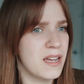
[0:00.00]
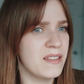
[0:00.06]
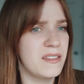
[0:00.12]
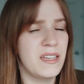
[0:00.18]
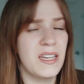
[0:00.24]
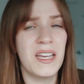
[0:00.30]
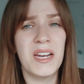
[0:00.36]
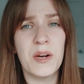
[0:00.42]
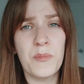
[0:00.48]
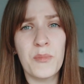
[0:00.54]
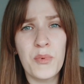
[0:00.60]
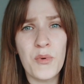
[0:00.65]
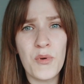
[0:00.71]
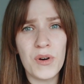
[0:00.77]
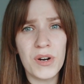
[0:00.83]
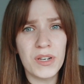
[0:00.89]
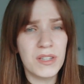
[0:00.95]
at the
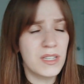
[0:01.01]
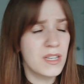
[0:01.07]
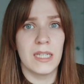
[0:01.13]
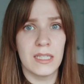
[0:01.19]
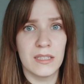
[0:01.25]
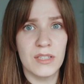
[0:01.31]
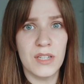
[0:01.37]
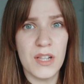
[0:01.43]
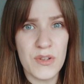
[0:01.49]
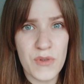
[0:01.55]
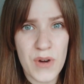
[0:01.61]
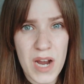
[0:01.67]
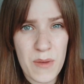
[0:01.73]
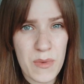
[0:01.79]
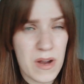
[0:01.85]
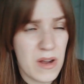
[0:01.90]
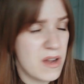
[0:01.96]
airport, in
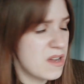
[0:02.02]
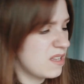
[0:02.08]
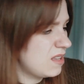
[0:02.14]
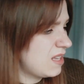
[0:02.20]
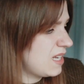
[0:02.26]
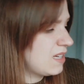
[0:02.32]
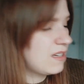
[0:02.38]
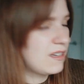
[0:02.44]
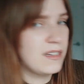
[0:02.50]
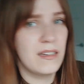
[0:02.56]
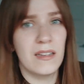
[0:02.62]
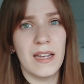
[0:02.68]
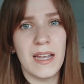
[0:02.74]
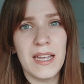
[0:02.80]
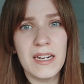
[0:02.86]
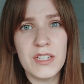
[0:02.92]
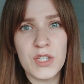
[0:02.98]
Dollarama, like
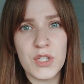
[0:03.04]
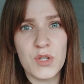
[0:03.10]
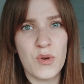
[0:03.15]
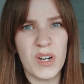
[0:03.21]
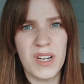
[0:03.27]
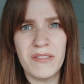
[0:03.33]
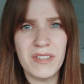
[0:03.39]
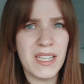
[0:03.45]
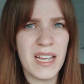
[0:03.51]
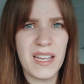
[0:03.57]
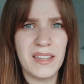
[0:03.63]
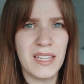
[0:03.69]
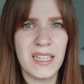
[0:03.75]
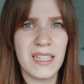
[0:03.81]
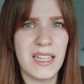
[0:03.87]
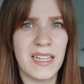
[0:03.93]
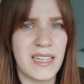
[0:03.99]
any store, even I
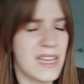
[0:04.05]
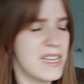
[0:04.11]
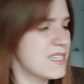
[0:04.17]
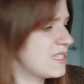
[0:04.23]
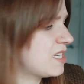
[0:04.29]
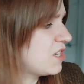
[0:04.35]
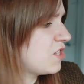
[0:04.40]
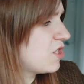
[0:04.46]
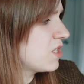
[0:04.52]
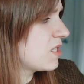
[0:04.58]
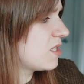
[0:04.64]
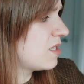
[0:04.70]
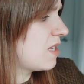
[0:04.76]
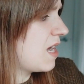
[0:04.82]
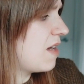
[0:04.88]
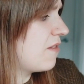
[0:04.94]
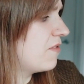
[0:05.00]
think like gas
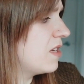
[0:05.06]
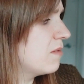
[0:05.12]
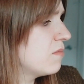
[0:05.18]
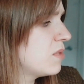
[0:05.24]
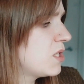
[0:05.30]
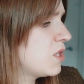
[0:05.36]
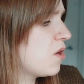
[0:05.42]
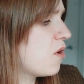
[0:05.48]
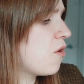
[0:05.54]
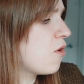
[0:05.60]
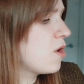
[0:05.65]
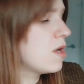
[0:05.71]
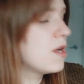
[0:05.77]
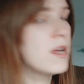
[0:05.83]
stations have them. So